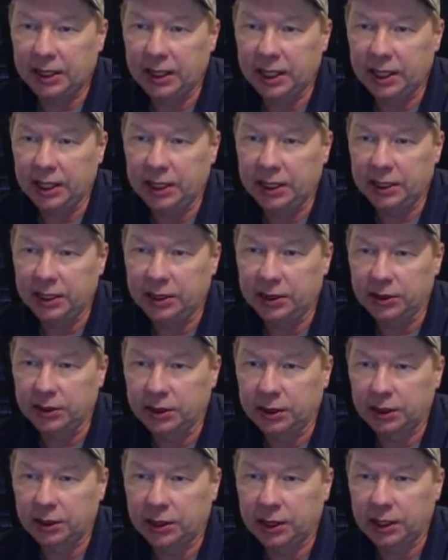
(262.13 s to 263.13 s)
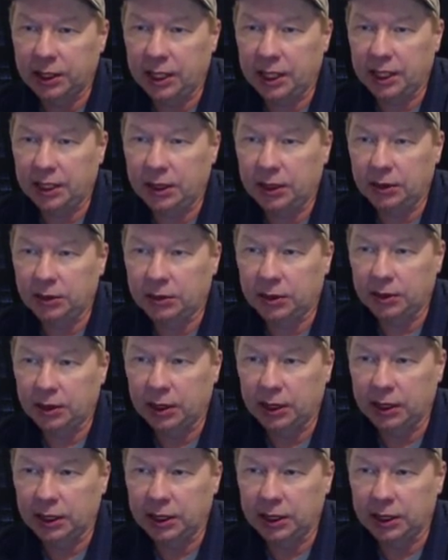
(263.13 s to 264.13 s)
headed into the clean out.
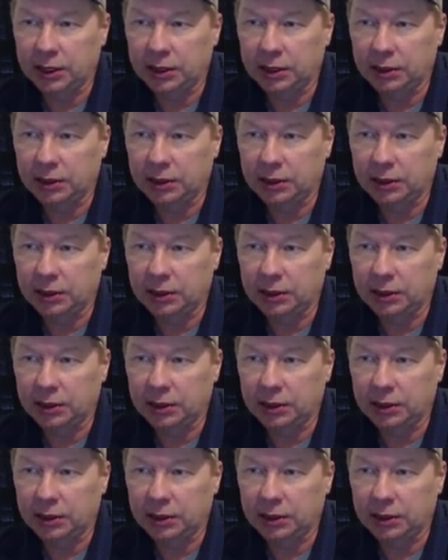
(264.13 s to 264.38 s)
Again,